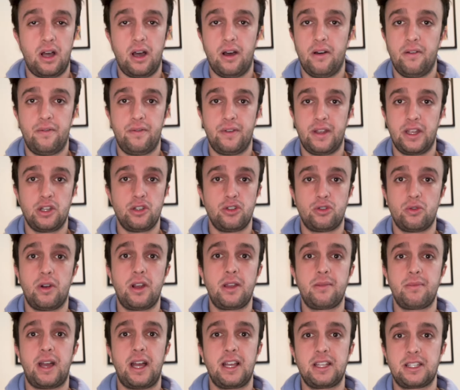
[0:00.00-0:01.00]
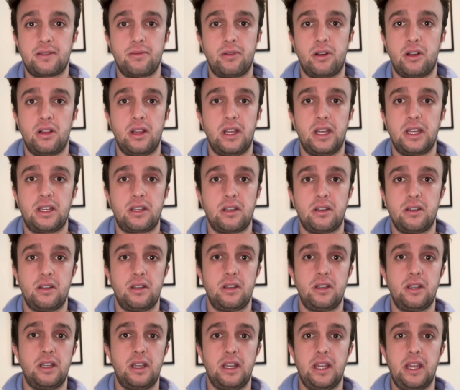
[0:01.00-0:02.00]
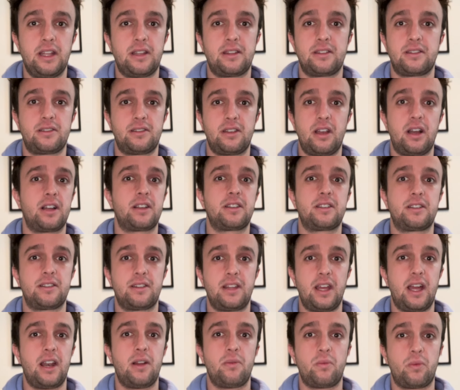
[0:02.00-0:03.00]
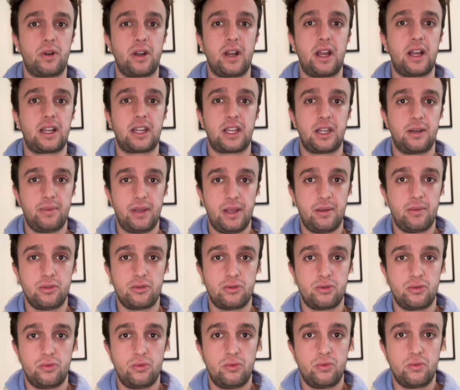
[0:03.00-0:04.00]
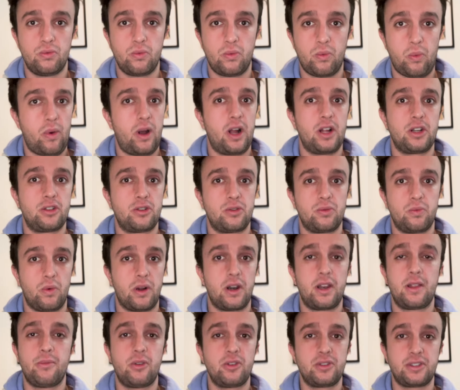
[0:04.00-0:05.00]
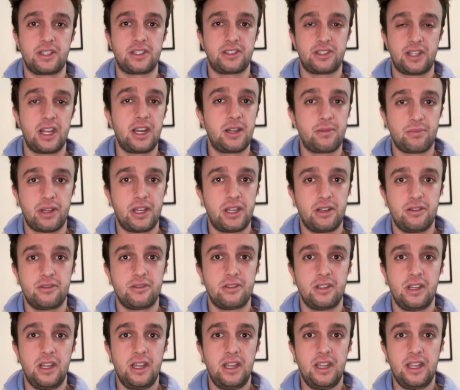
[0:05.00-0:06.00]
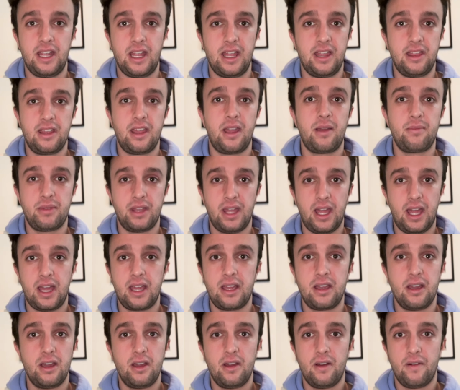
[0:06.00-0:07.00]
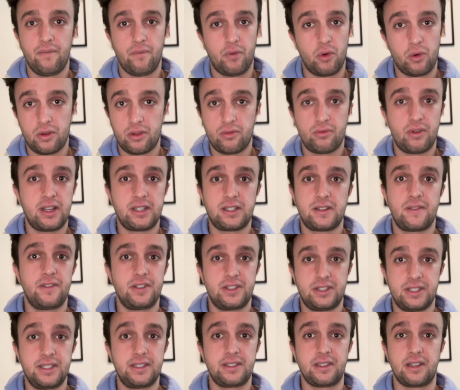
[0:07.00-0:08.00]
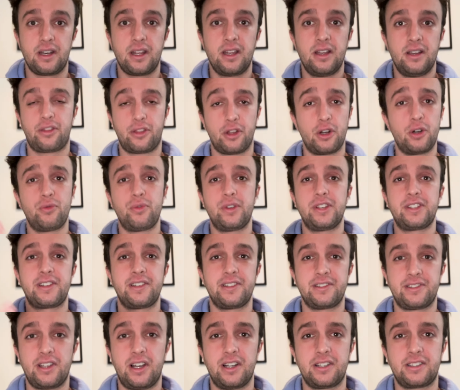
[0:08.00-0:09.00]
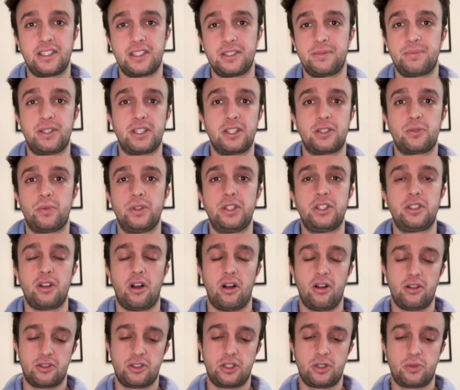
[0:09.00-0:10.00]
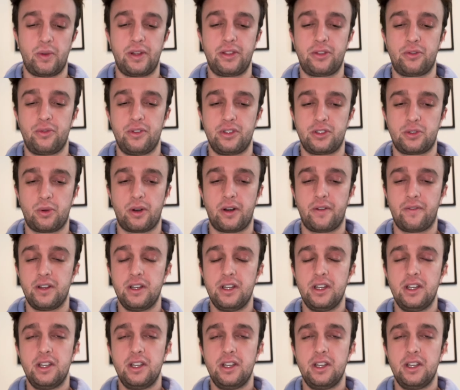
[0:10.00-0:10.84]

of enjoying basketball. Like, it sucks that we're not going to be able to watch one of the most exciting players in the NBA for the rest of the season. Third reason it sucks is because we all just went through this sort of